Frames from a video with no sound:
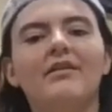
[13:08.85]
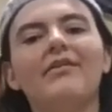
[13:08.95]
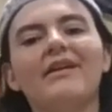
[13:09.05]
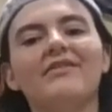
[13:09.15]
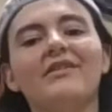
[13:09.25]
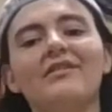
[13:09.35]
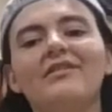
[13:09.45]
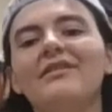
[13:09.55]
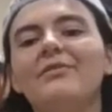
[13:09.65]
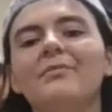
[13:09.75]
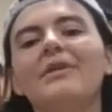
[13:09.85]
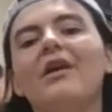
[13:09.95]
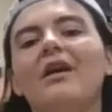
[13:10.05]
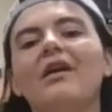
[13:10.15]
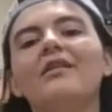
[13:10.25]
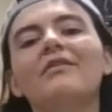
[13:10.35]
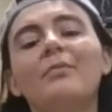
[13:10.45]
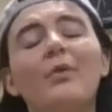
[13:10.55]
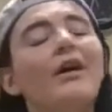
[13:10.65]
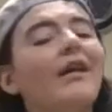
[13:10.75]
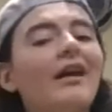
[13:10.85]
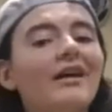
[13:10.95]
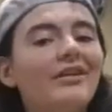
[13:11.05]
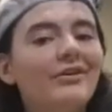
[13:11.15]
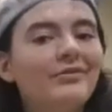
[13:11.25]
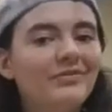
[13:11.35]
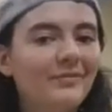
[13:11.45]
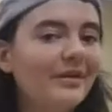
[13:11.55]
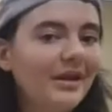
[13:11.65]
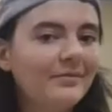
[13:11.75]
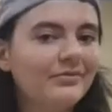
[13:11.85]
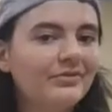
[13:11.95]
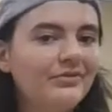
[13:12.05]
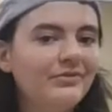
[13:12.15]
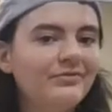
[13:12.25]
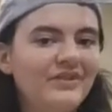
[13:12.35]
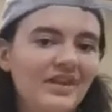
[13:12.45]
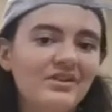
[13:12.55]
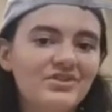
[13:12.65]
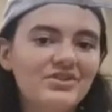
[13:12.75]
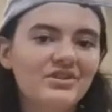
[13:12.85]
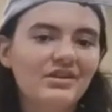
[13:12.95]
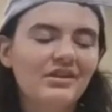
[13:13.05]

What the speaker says: that's a little beyond what I know to be able to teach.